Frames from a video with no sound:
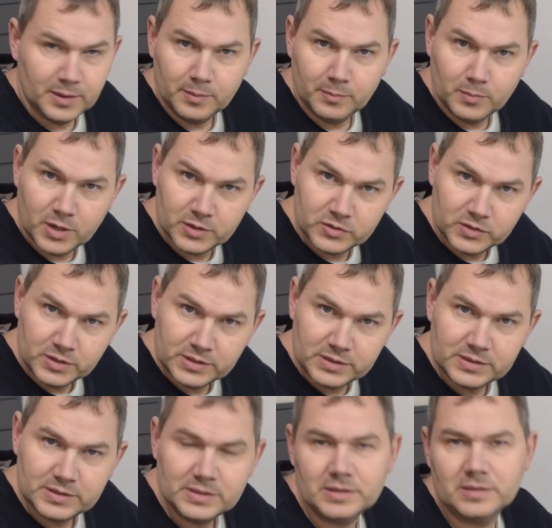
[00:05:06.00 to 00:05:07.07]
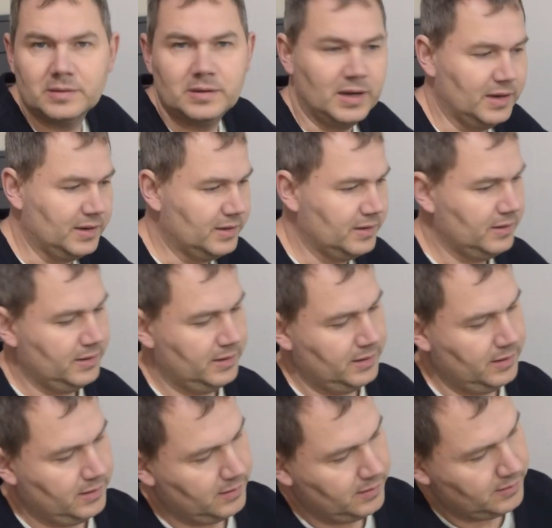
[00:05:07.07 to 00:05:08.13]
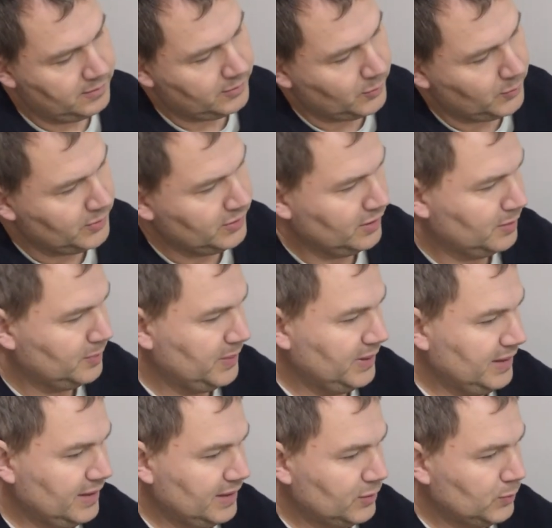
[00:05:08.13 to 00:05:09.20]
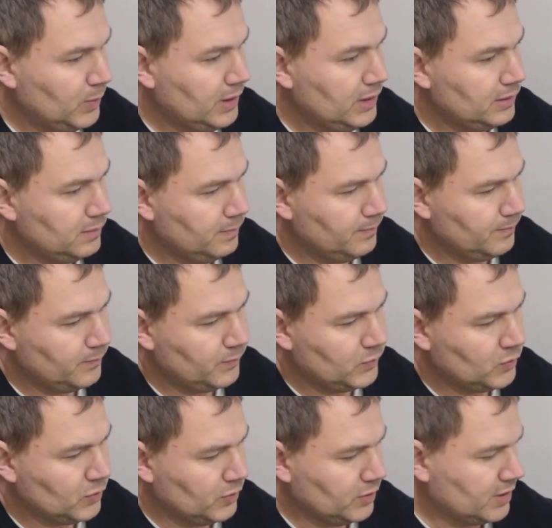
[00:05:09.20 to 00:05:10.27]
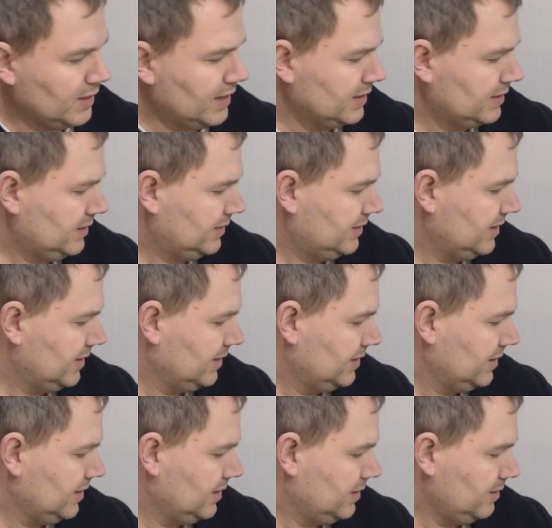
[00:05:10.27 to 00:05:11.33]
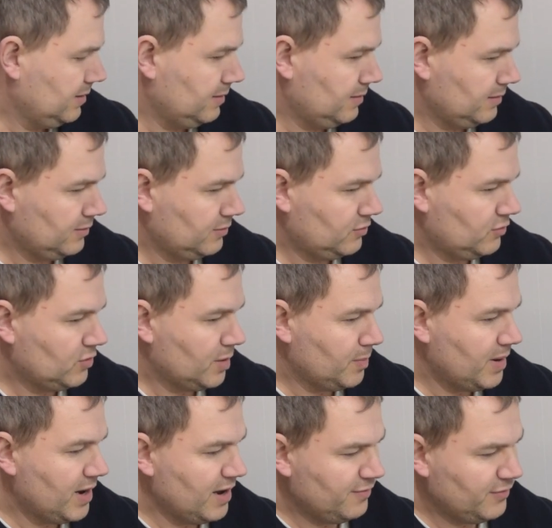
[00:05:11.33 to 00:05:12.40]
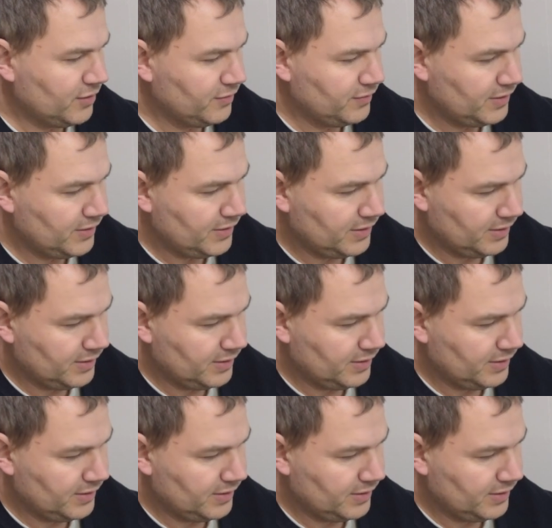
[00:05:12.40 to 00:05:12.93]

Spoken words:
modular, like the original building as well, so you can actually take the top half off here.